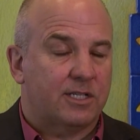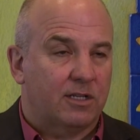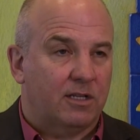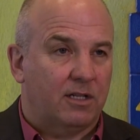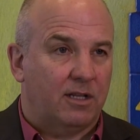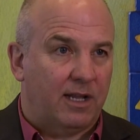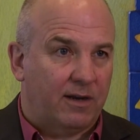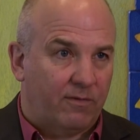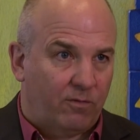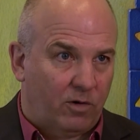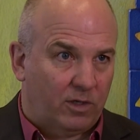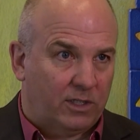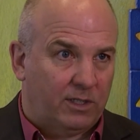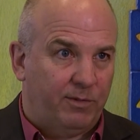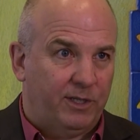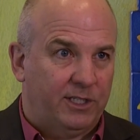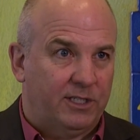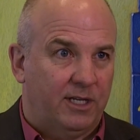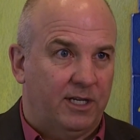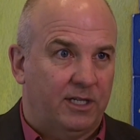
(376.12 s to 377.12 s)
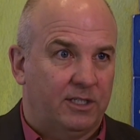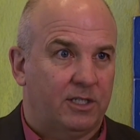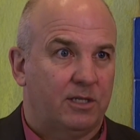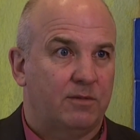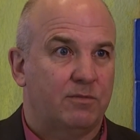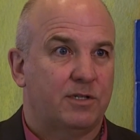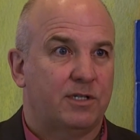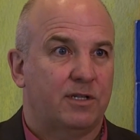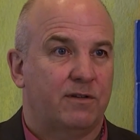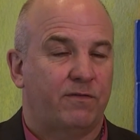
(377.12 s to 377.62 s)
still a lot of work to be done in
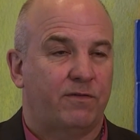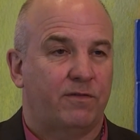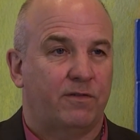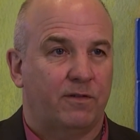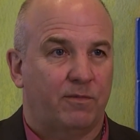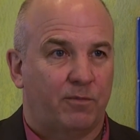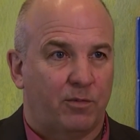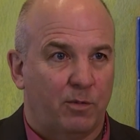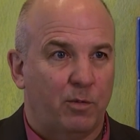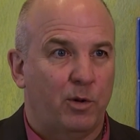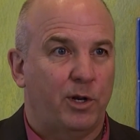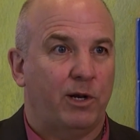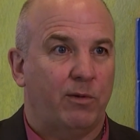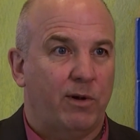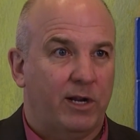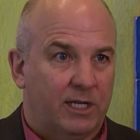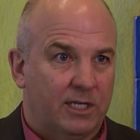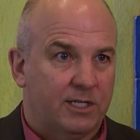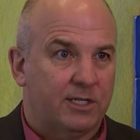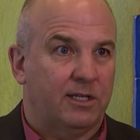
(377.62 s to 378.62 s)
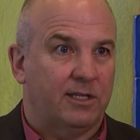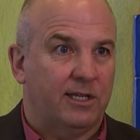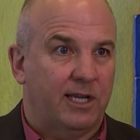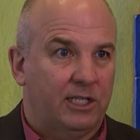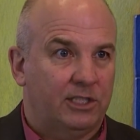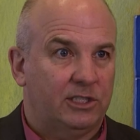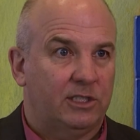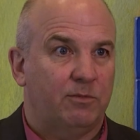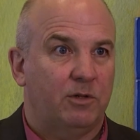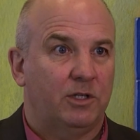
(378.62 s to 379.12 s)
terms of promoting
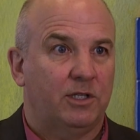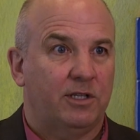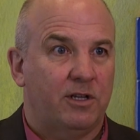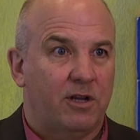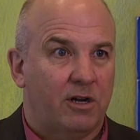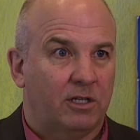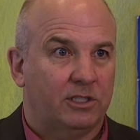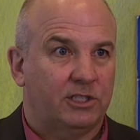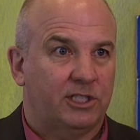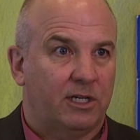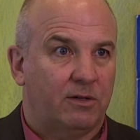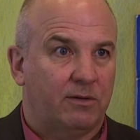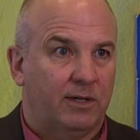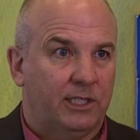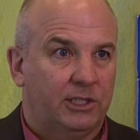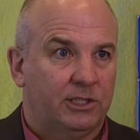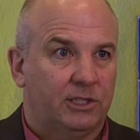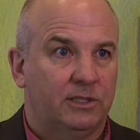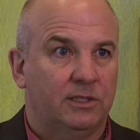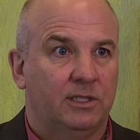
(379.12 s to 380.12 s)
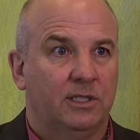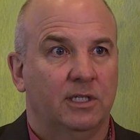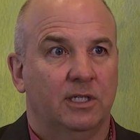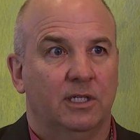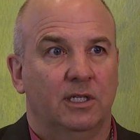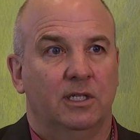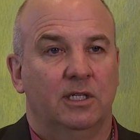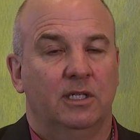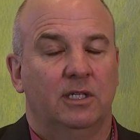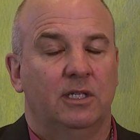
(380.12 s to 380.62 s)
reconciliation among the younger generation,
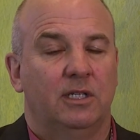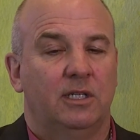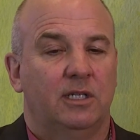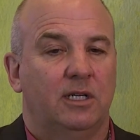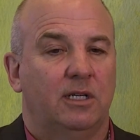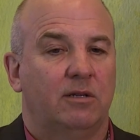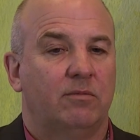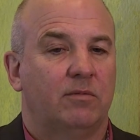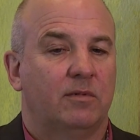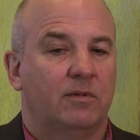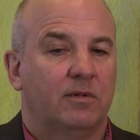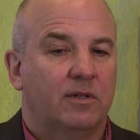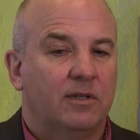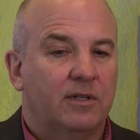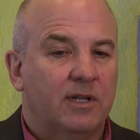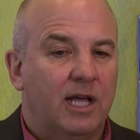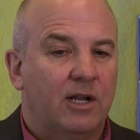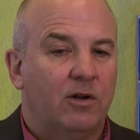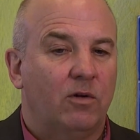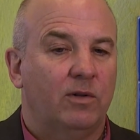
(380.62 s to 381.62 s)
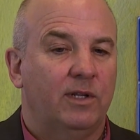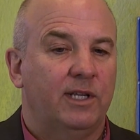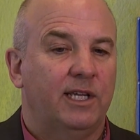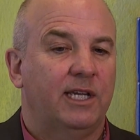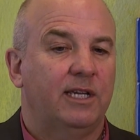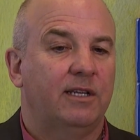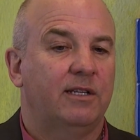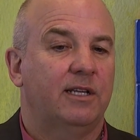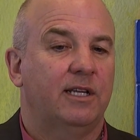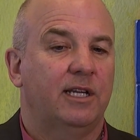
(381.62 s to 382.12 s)
uh, not
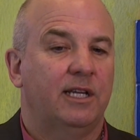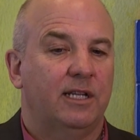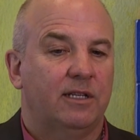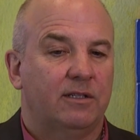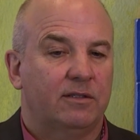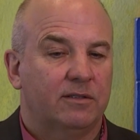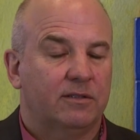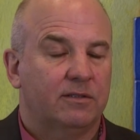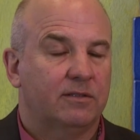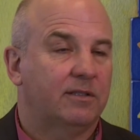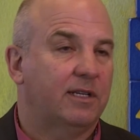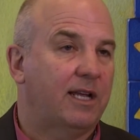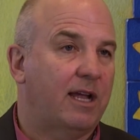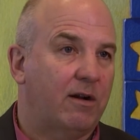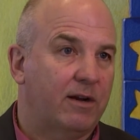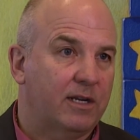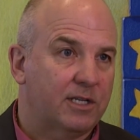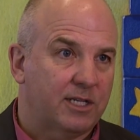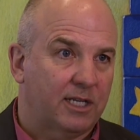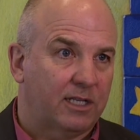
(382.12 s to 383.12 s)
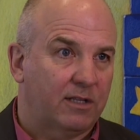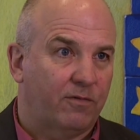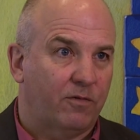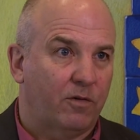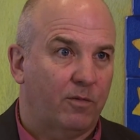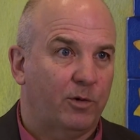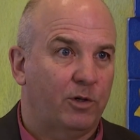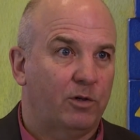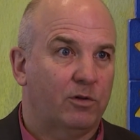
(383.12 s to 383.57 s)
only in areas like the former